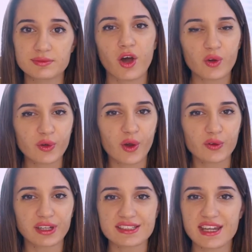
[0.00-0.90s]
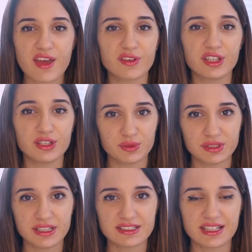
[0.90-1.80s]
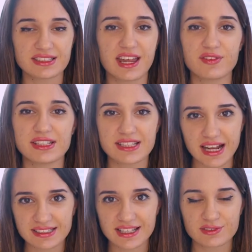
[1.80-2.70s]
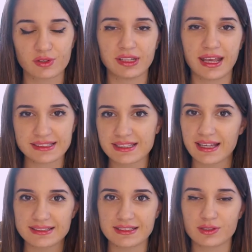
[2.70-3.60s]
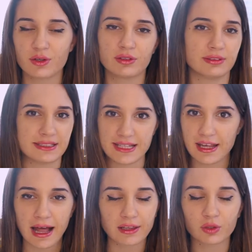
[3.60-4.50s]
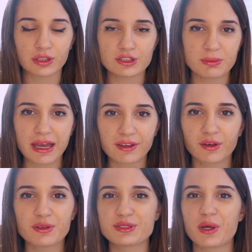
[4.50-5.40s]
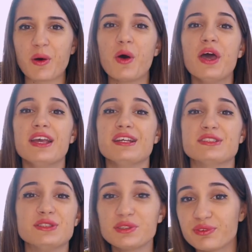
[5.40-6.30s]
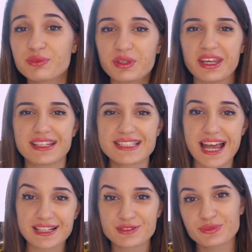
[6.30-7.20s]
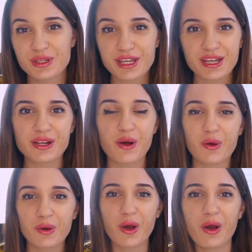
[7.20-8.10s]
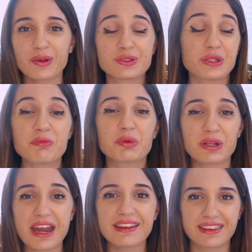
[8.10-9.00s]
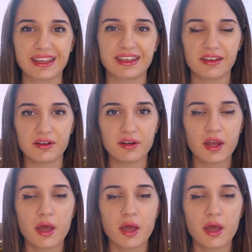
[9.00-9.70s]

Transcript: Hong Kong doesn't have any duties, doesn't have any taxes, only excises on, let's say, alcohol and tobacco, so it's duty-free and tax-free in Hong Kong to import anything here.